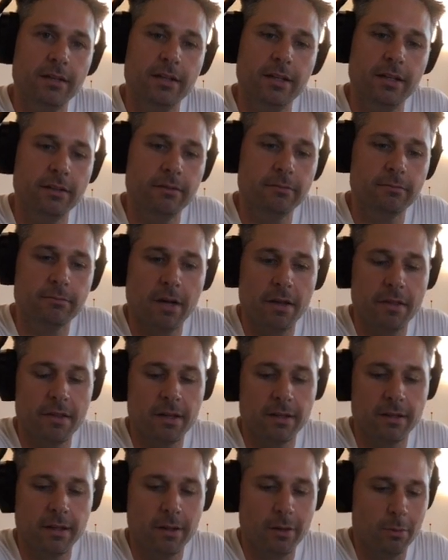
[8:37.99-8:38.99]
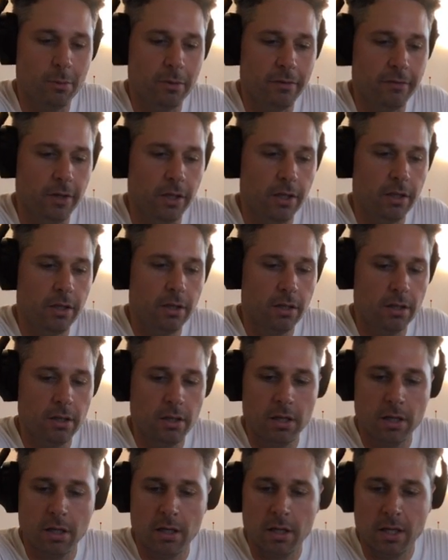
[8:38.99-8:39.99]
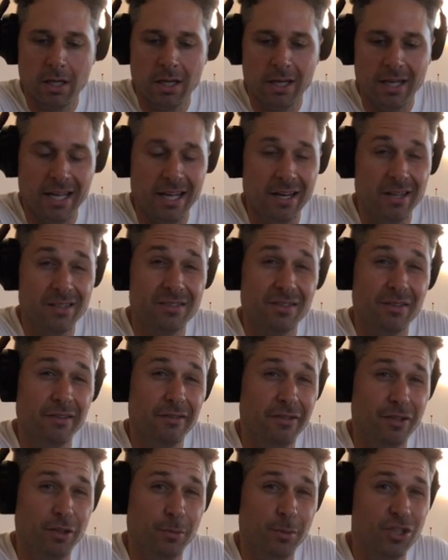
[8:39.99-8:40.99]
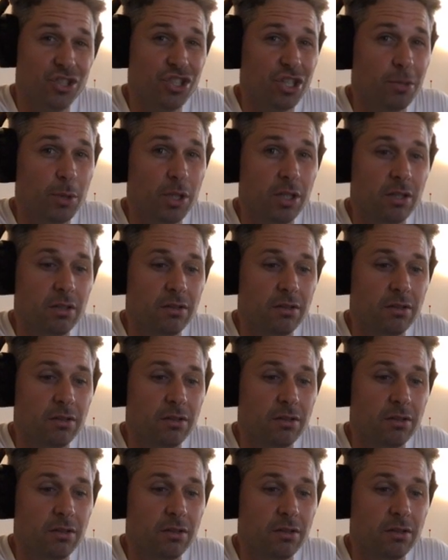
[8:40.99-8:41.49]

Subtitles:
and I think that would be fun. And also the film is cheaper.